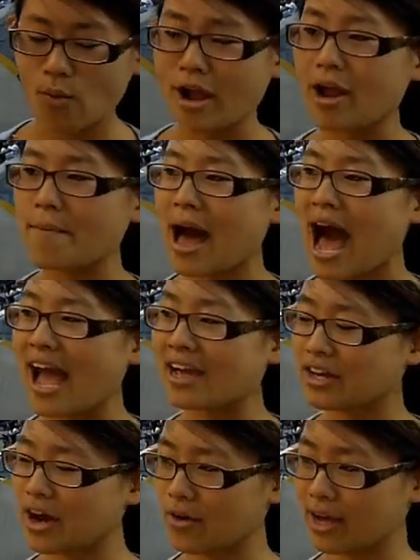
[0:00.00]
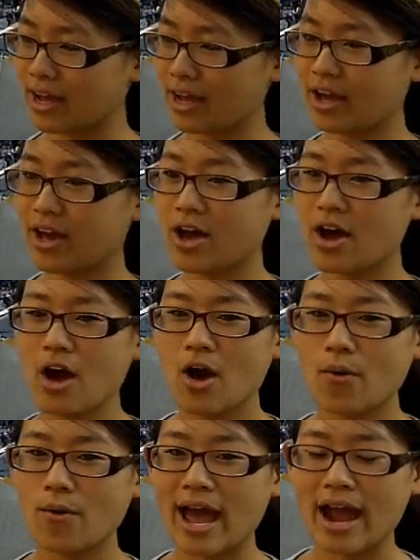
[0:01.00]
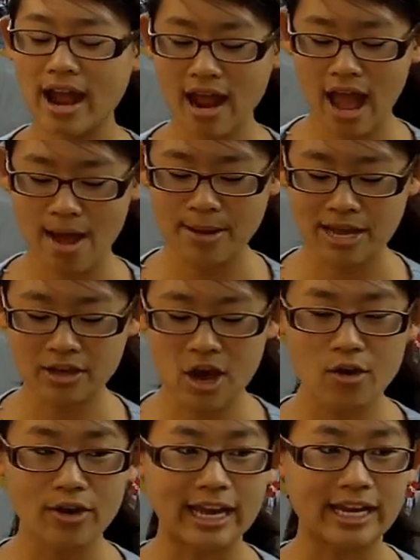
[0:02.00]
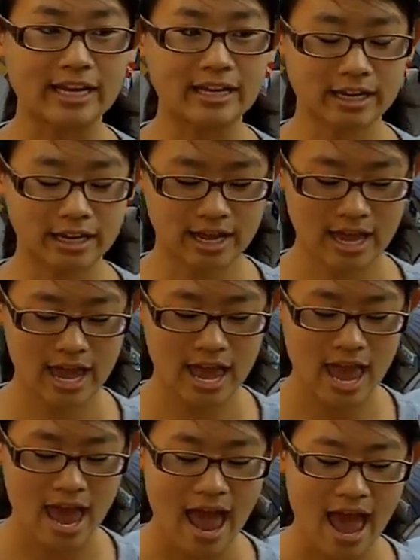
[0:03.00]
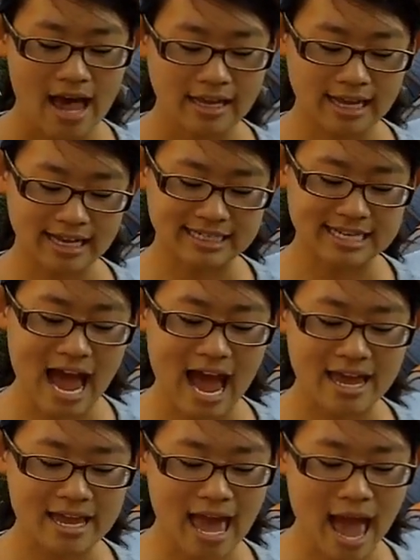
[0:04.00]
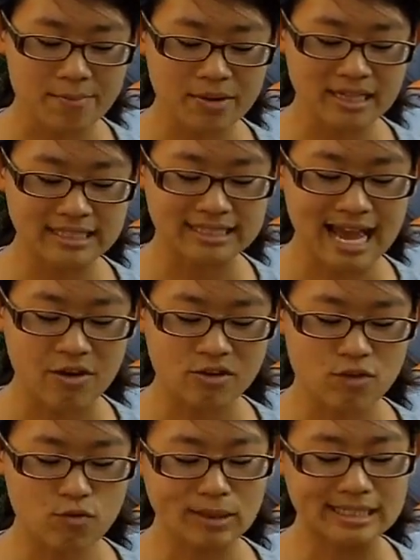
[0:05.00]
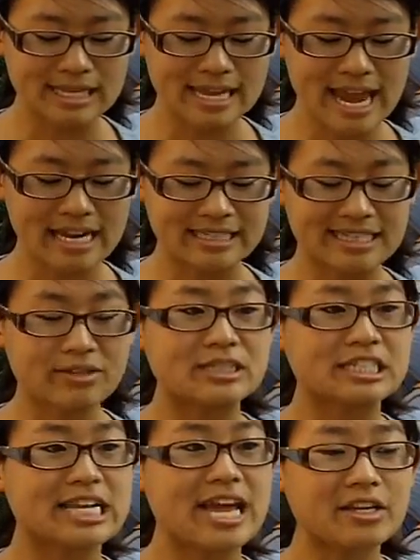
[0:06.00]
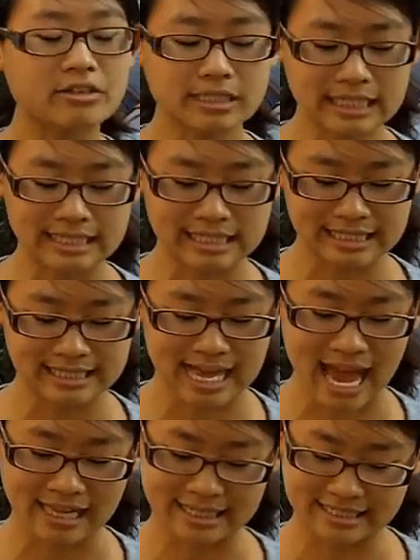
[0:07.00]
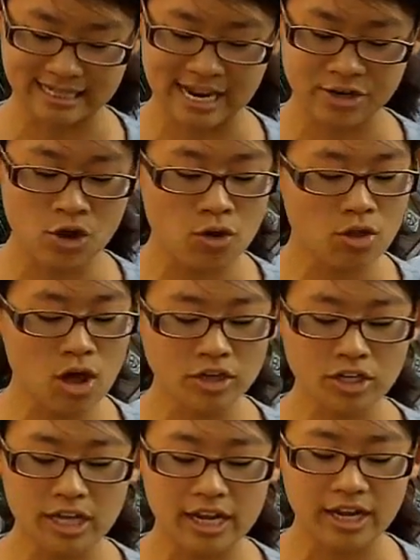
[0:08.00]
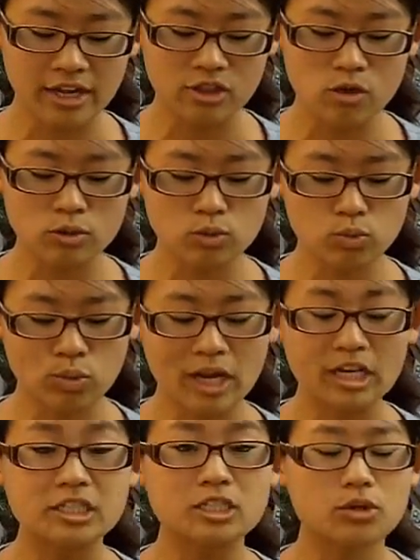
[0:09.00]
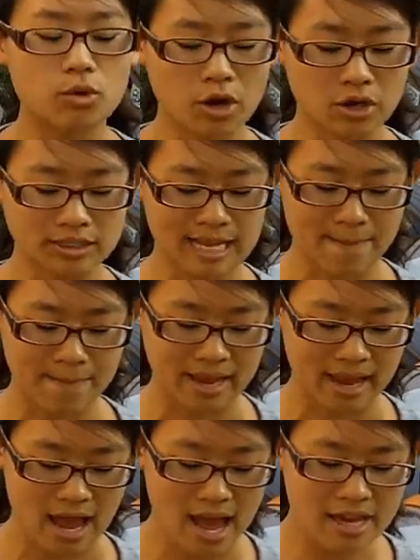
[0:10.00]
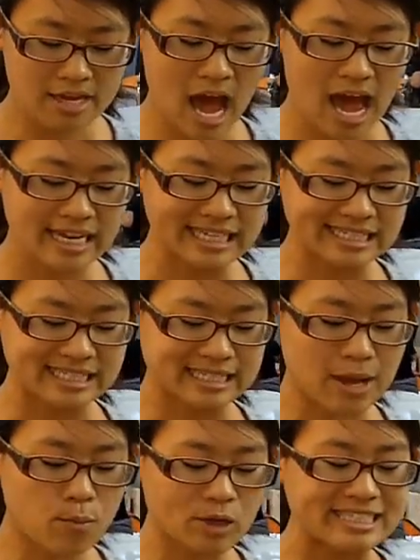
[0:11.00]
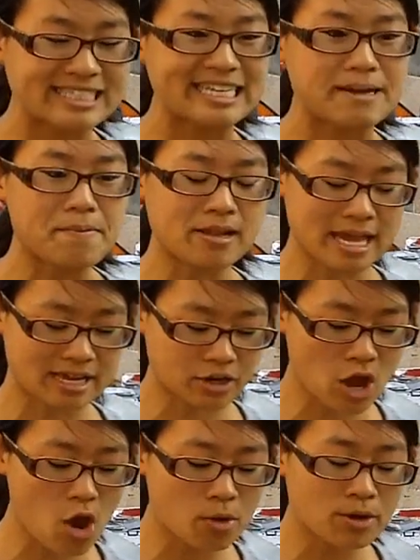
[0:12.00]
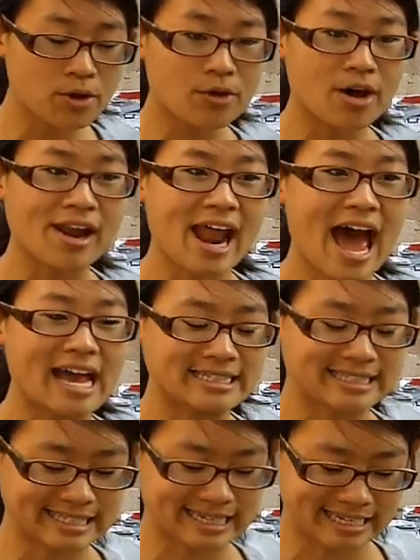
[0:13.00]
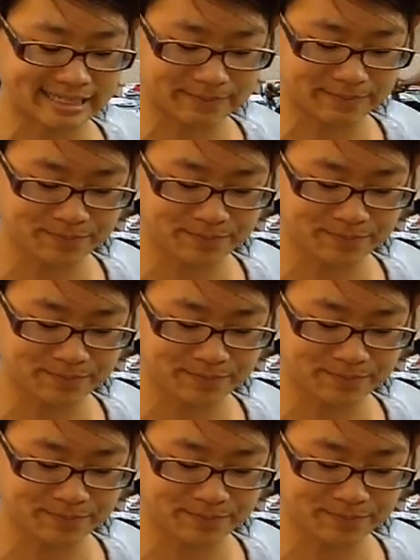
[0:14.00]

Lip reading: Where am I going? Where am I going? Like a dying ember, the sound of whistling air decrescendos into silence, and I no longer hear those words you hurled at me, cutting somewhere deep like an oboe on high C.